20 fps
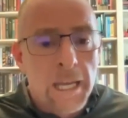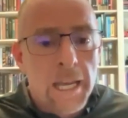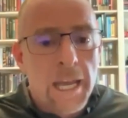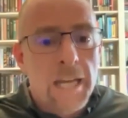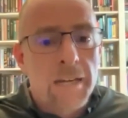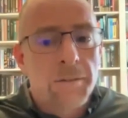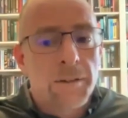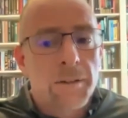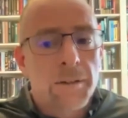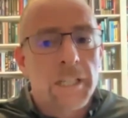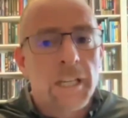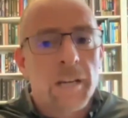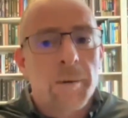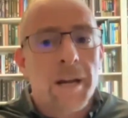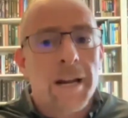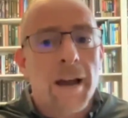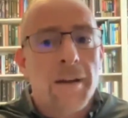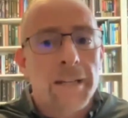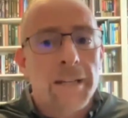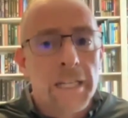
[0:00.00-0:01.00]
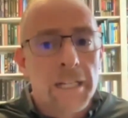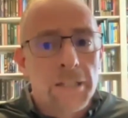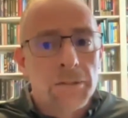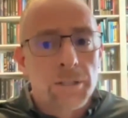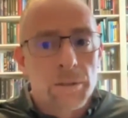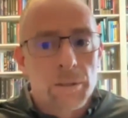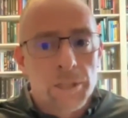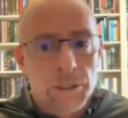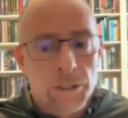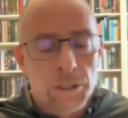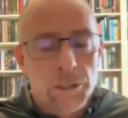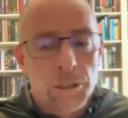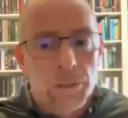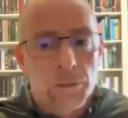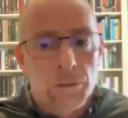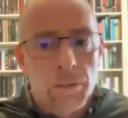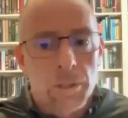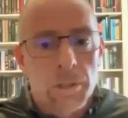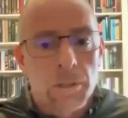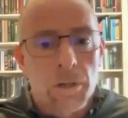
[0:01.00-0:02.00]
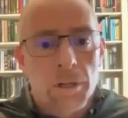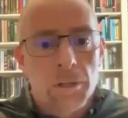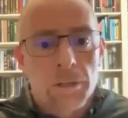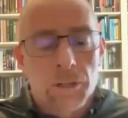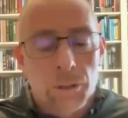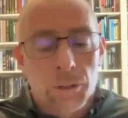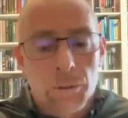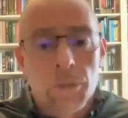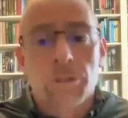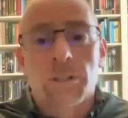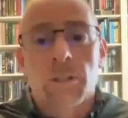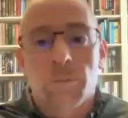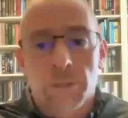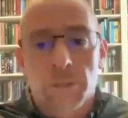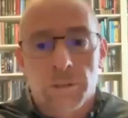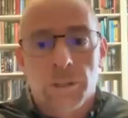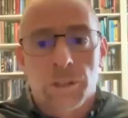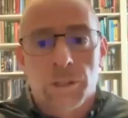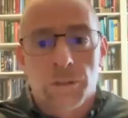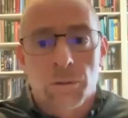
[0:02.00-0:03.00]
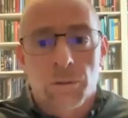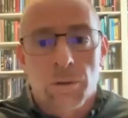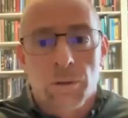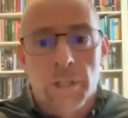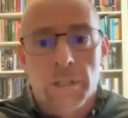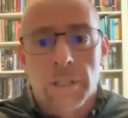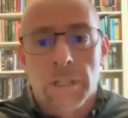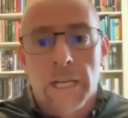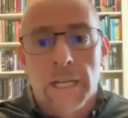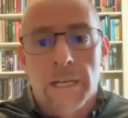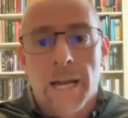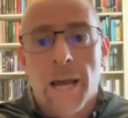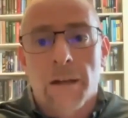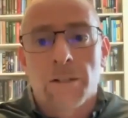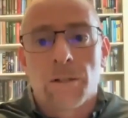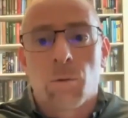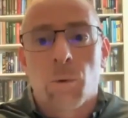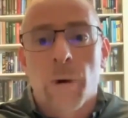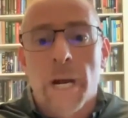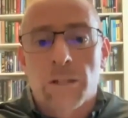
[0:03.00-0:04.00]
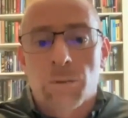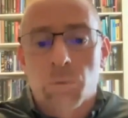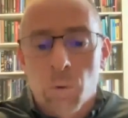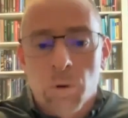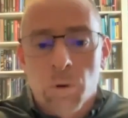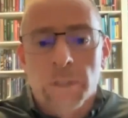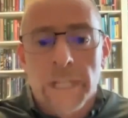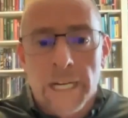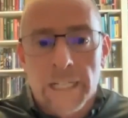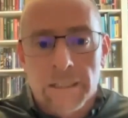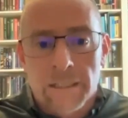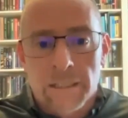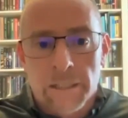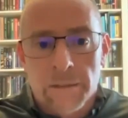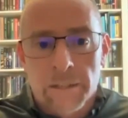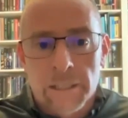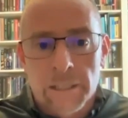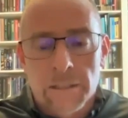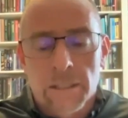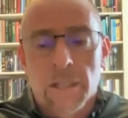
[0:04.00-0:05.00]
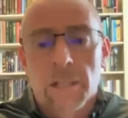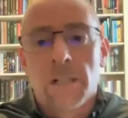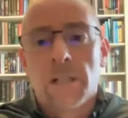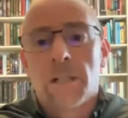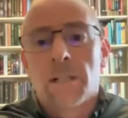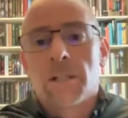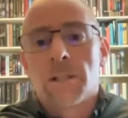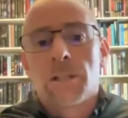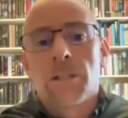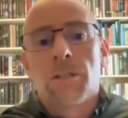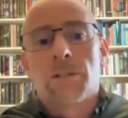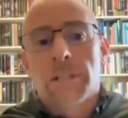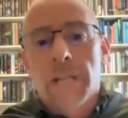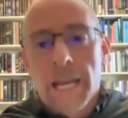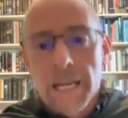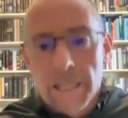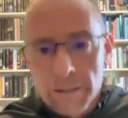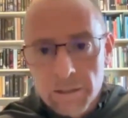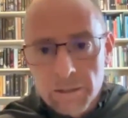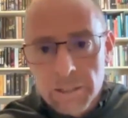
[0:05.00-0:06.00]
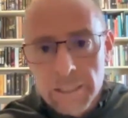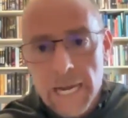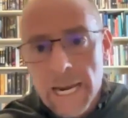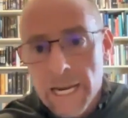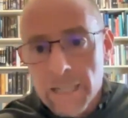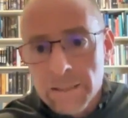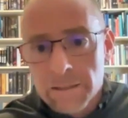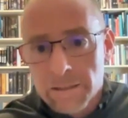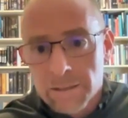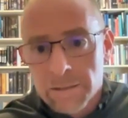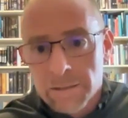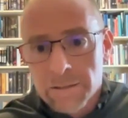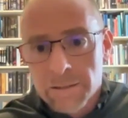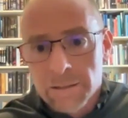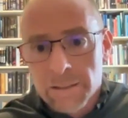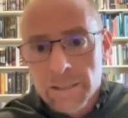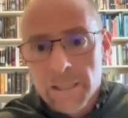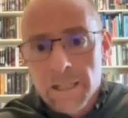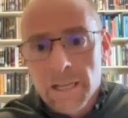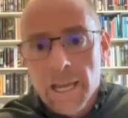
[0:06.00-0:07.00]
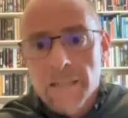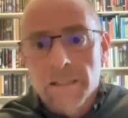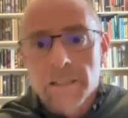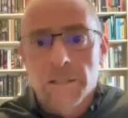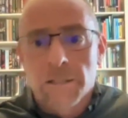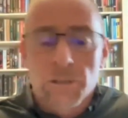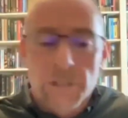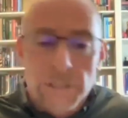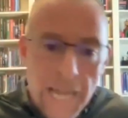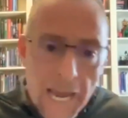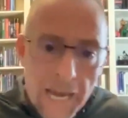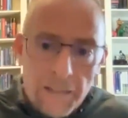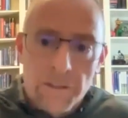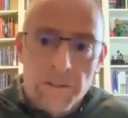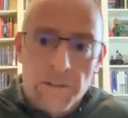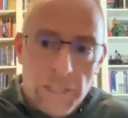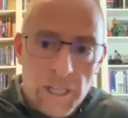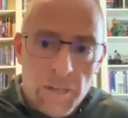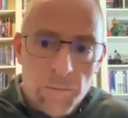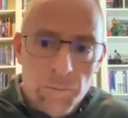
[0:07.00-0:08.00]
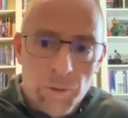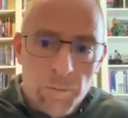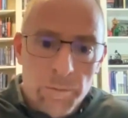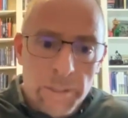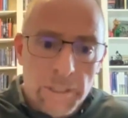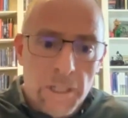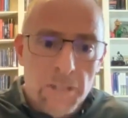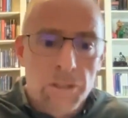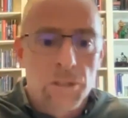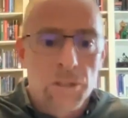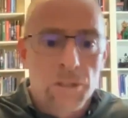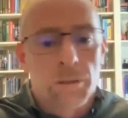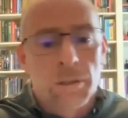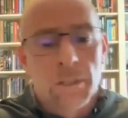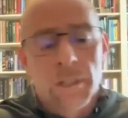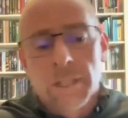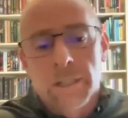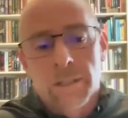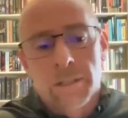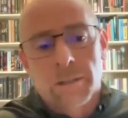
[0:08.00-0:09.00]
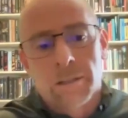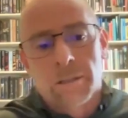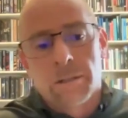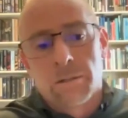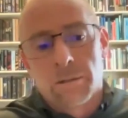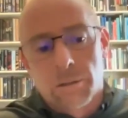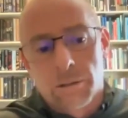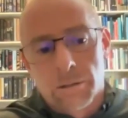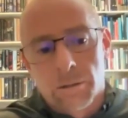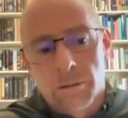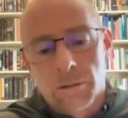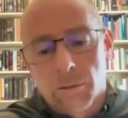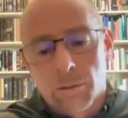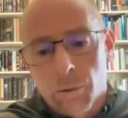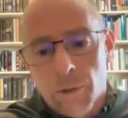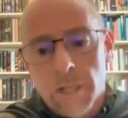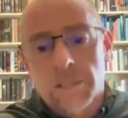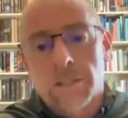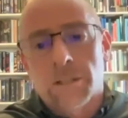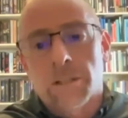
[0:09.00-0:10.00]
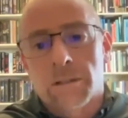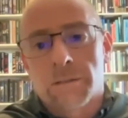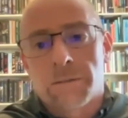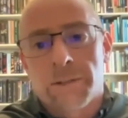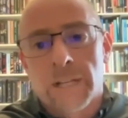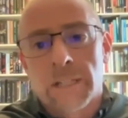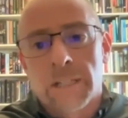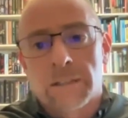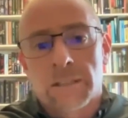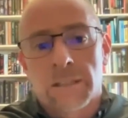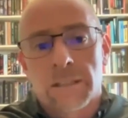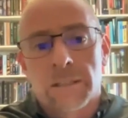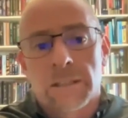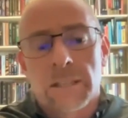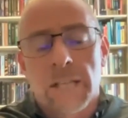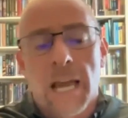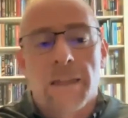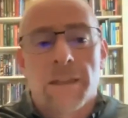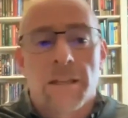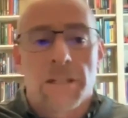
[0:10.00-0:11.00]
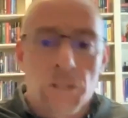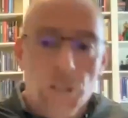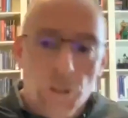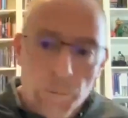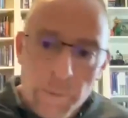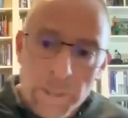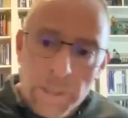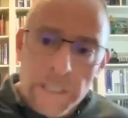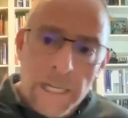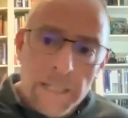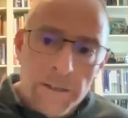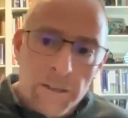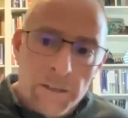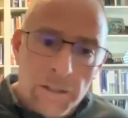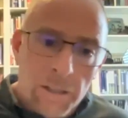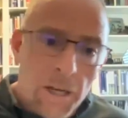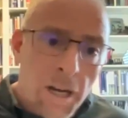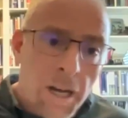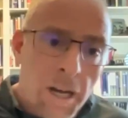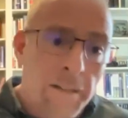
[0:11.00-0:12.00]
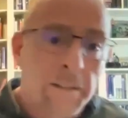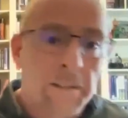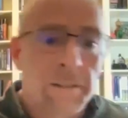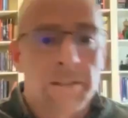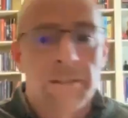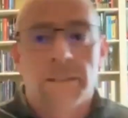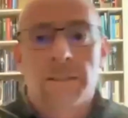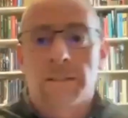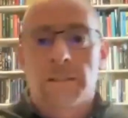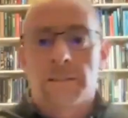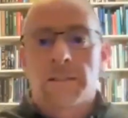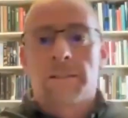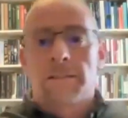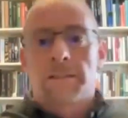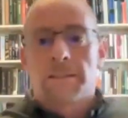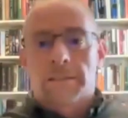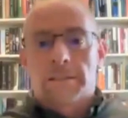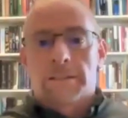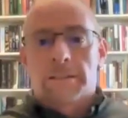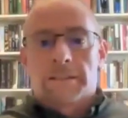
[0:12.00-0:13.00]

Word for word: And if you think about how Israel is destroyed or Jerusalem was destroyed and how you wage war in the ancient Near East, you take their gates and then you sack their temple because you you crush their defenses and then you yep. humiliate their God. Yeah.